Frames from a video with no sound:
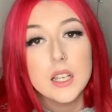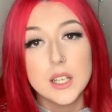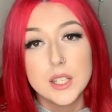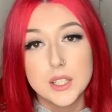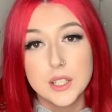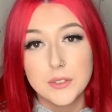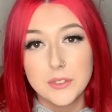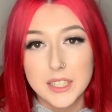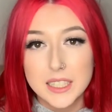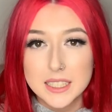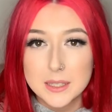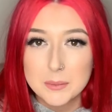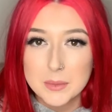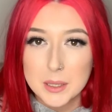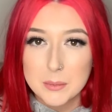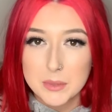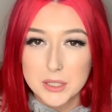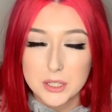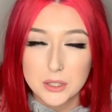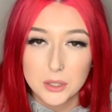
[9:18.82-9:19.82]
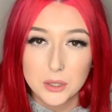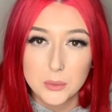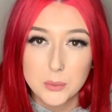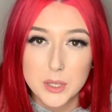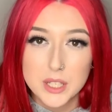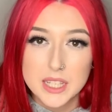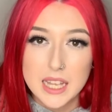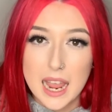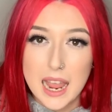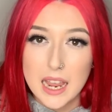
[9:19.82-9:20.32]
So victim number two
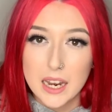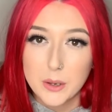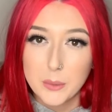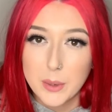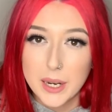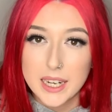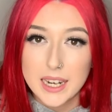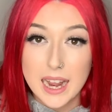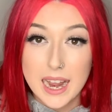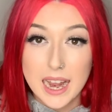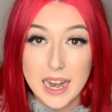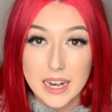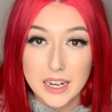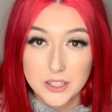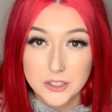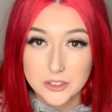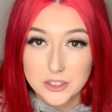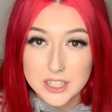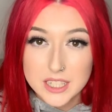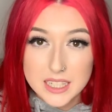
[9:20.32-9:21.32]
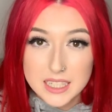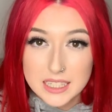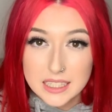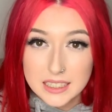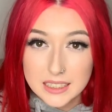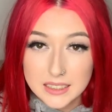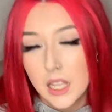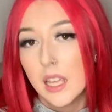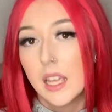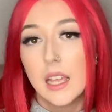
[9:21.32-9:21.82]
was Edward Andrussy.
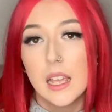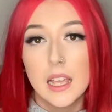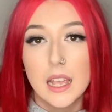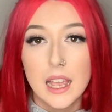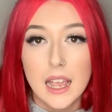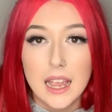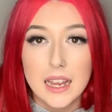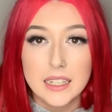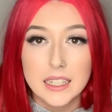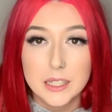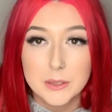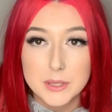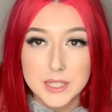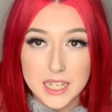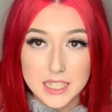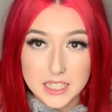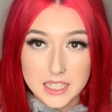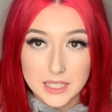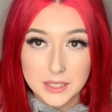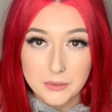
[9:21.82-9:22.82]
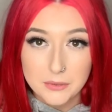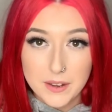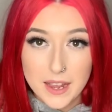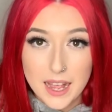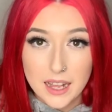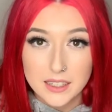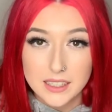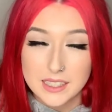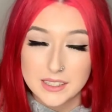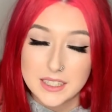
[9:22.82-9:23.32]
And he was actually
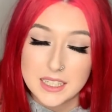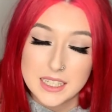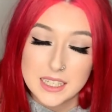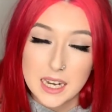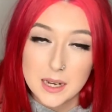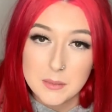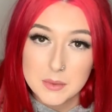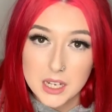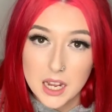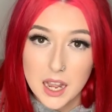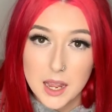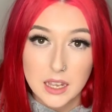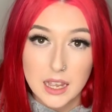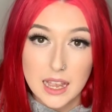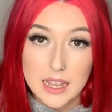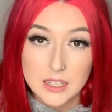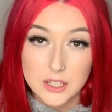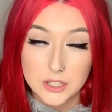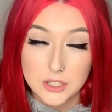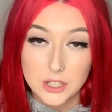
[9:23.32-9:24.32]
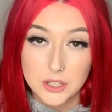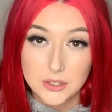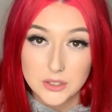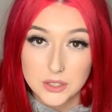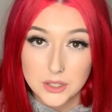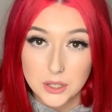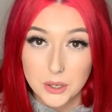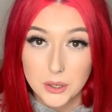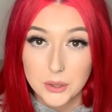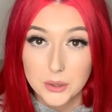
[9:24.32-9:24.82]
found at the same time as John
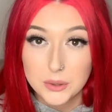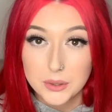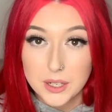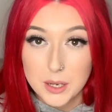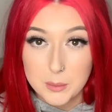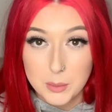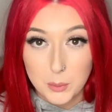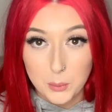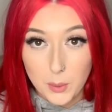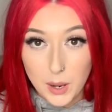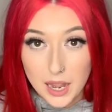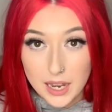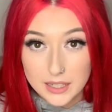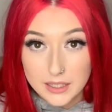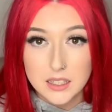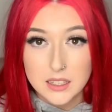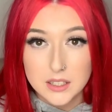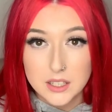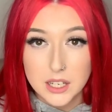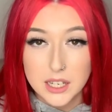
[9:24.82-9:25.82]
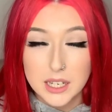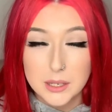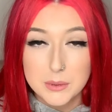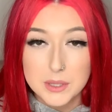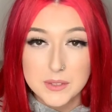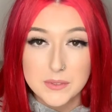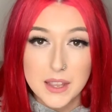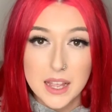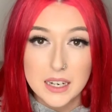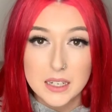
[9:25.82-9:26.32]
Doe number one. So he
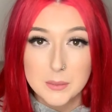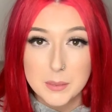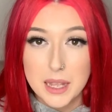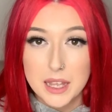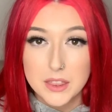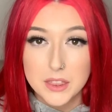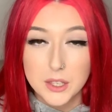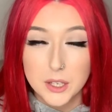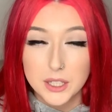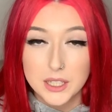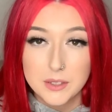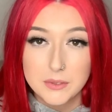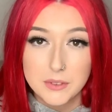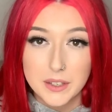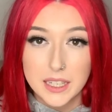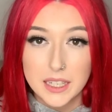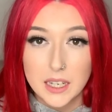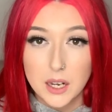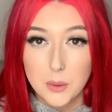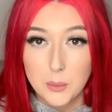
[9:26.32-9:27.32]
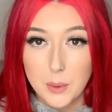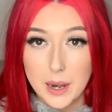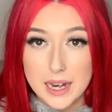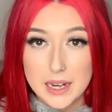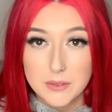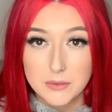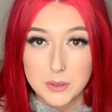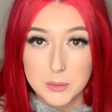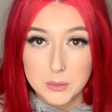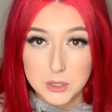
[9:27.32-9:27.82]
was found about 30 feet away
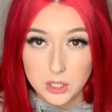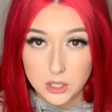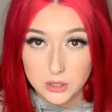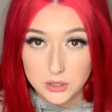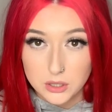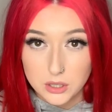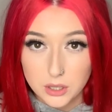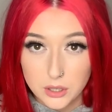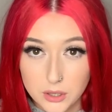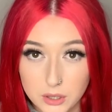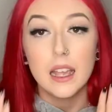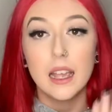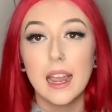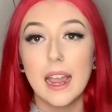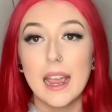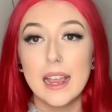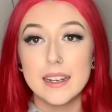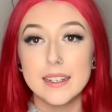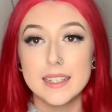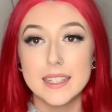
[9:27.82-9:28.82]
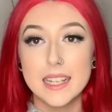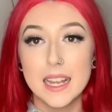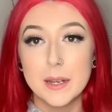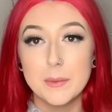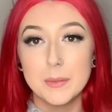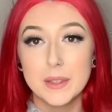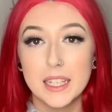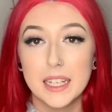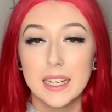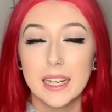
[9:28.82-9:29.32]
from John Doe. And
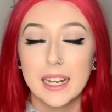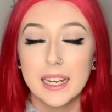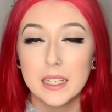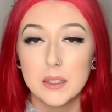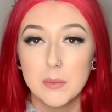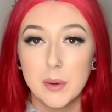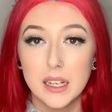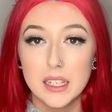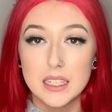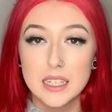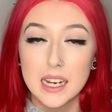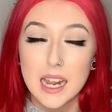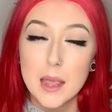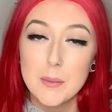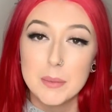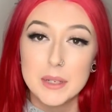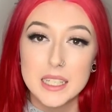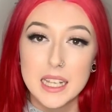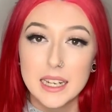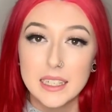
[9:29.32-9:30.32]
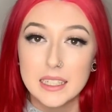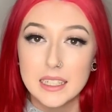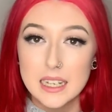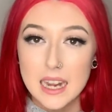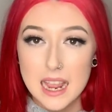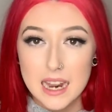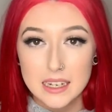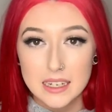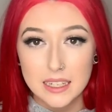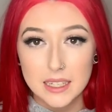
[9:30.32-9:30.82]
same thing, he'd been decapitated
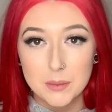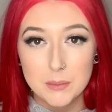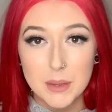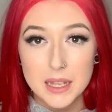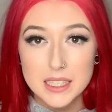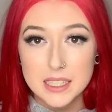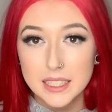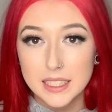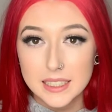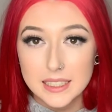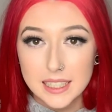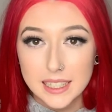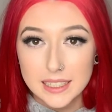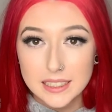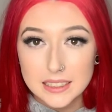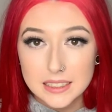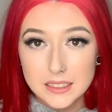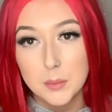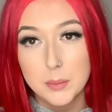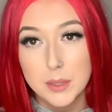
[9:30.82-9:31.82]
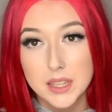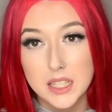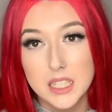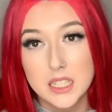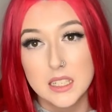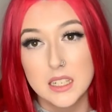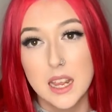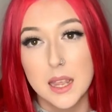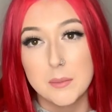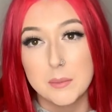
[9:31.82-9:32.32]
and emasculated, but
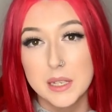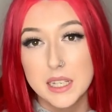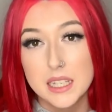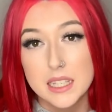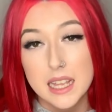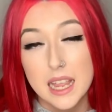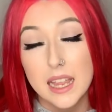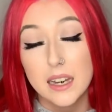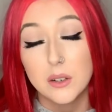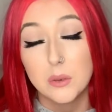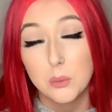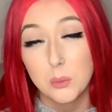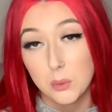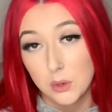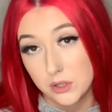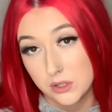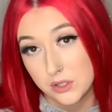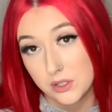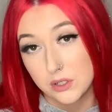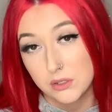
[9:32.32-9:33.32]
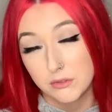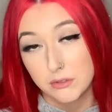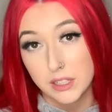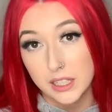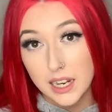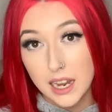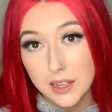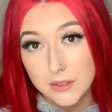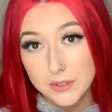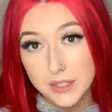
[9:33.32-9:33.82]
this time his head was
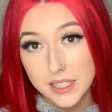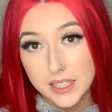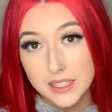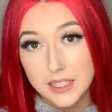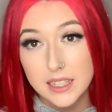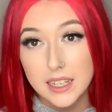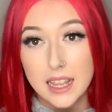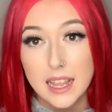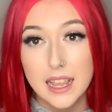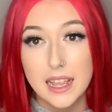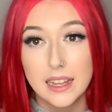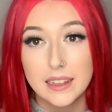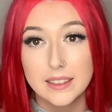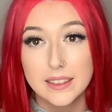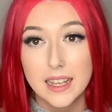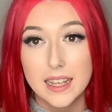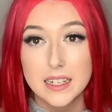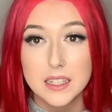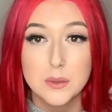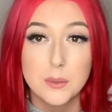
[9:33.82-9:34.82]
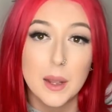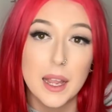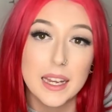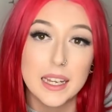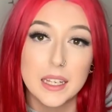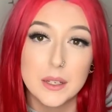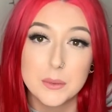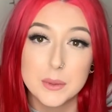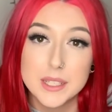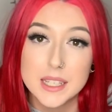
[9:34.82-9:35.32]
recovered, and that's why
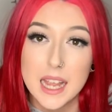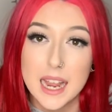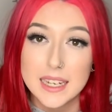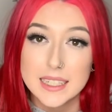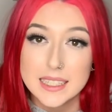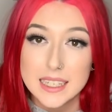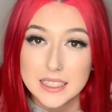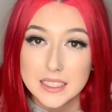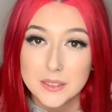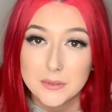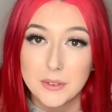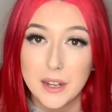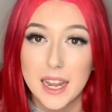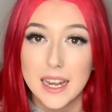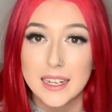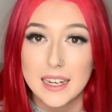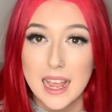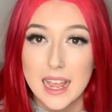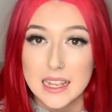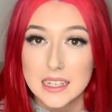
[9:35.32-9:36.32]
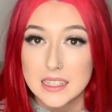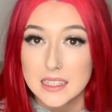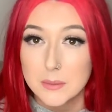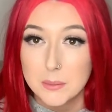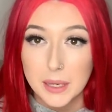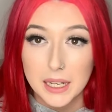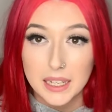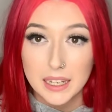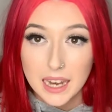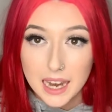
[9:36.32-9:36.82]
he was identified as
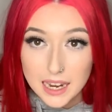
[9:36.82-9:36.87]
being